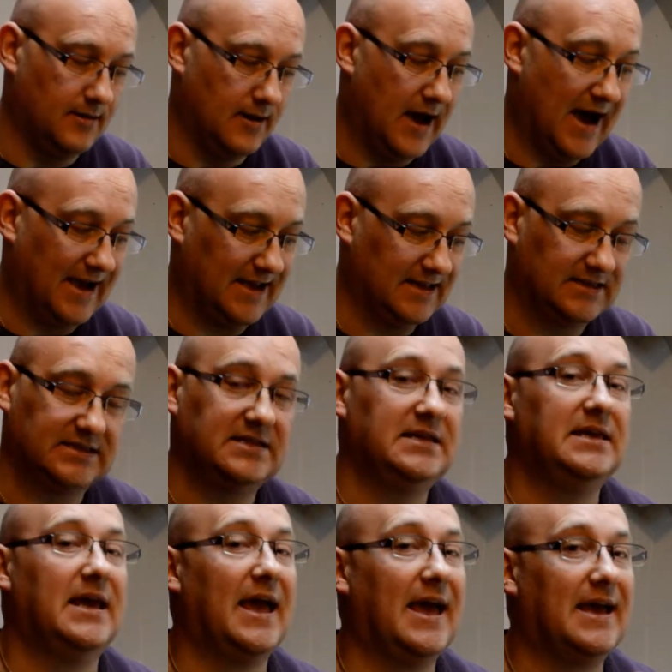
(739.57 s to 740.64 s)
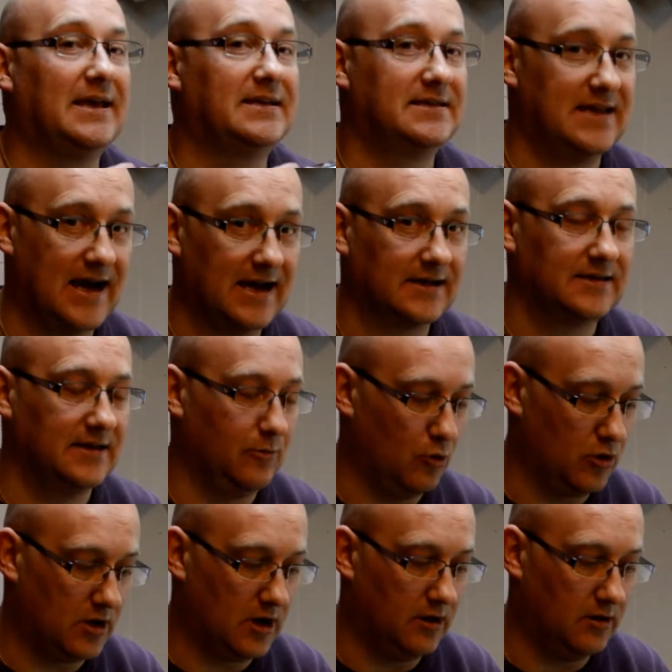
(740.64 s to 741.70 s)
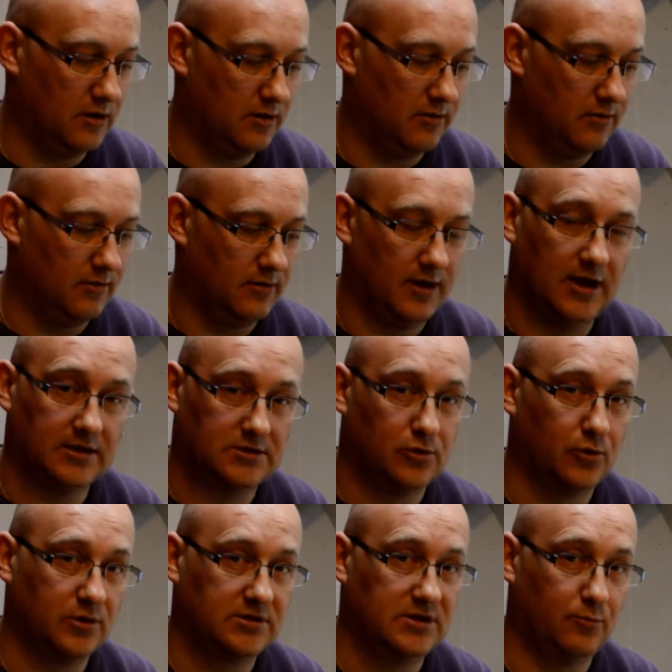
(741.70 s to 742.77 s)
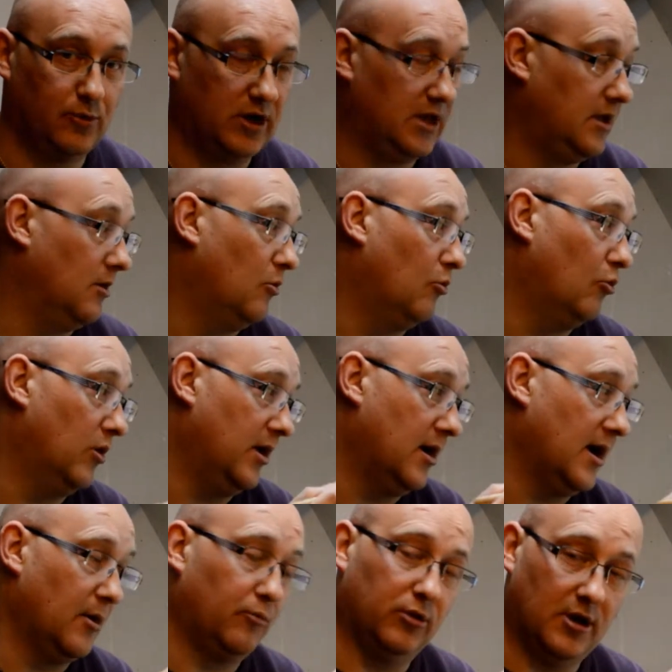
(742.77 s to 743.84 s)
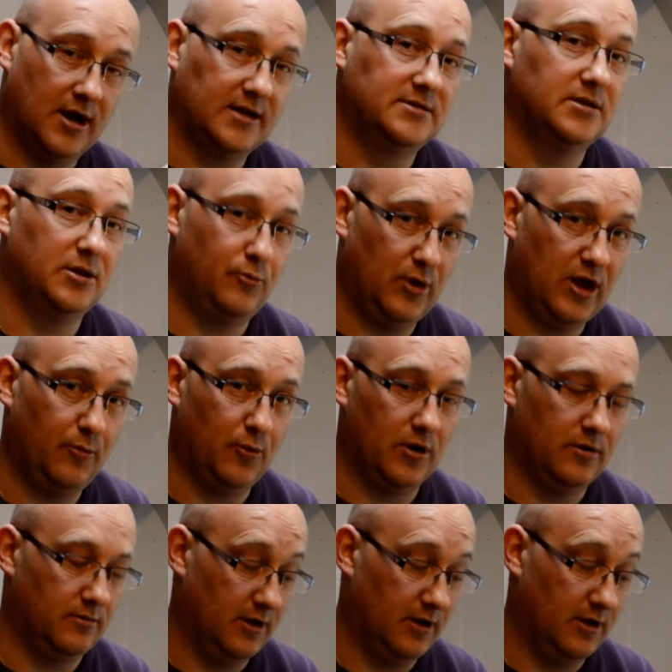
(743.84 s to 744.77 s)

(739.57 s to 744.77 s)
I can see exactly what colour is going to be when I apply it to the paper.